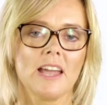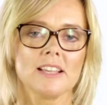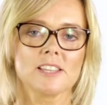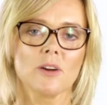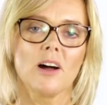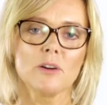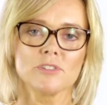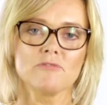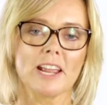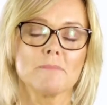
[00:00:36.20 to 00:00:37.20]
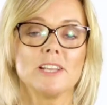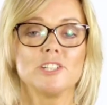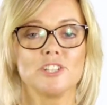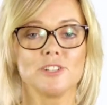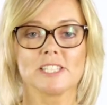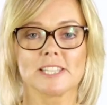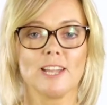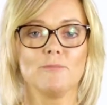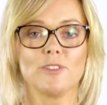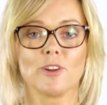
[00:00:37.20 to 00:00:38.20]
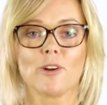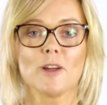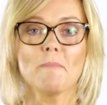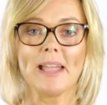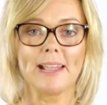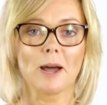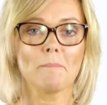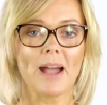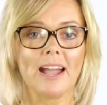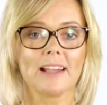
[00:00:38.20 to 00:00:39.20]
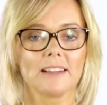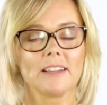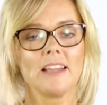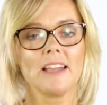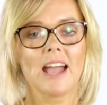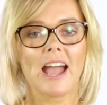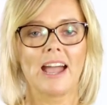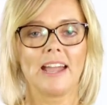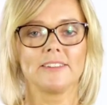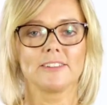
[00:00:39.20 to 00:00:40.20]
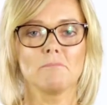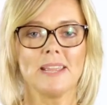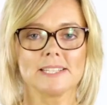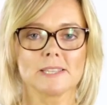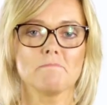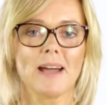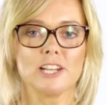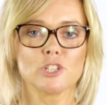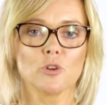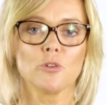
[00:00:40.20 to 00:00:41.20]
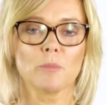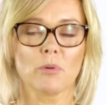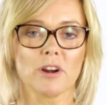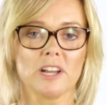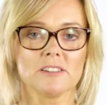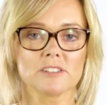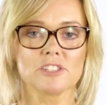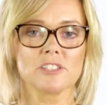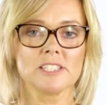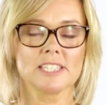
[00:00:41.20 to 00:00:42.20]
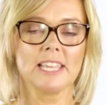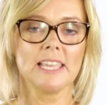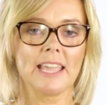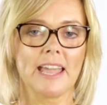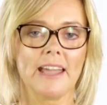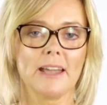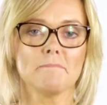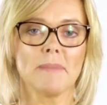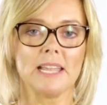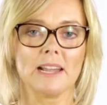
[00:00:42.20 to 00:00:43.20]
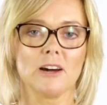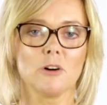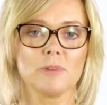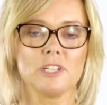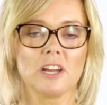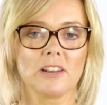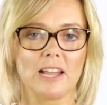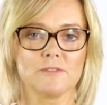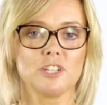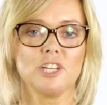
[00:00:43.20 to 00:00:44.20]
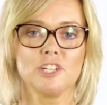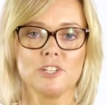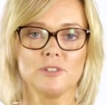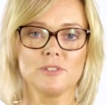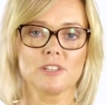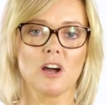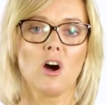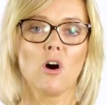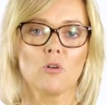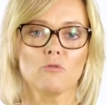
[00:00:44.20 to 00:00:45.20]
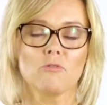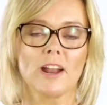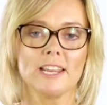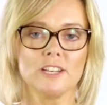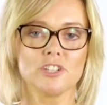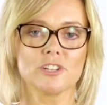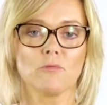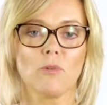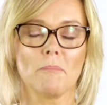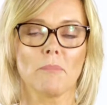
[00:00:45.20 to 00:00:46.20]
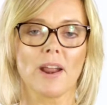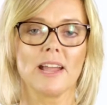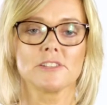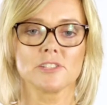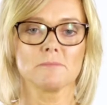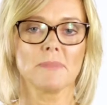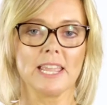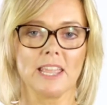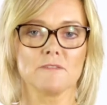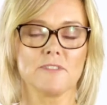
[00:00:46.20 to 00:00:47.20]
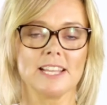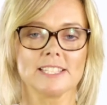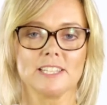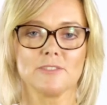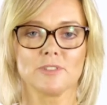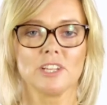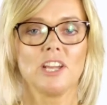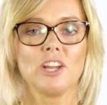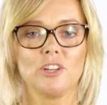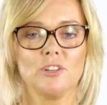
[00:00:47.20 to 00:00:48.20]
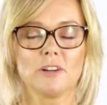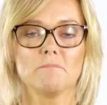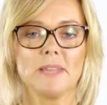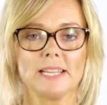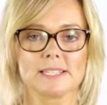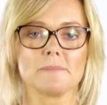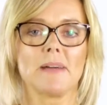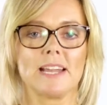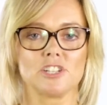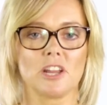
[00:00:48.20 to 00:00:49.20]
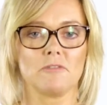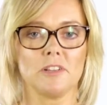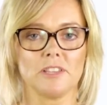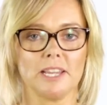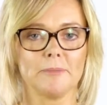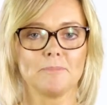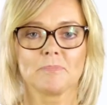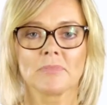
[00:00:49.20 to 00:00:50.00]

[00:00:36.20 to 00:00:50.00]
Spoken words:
So I would recommend you do the same with your own makeup bag and mix and match all your products, skincare and makeup. You don't have to use a whole range of one brand to make it effective. You can mix and match everything.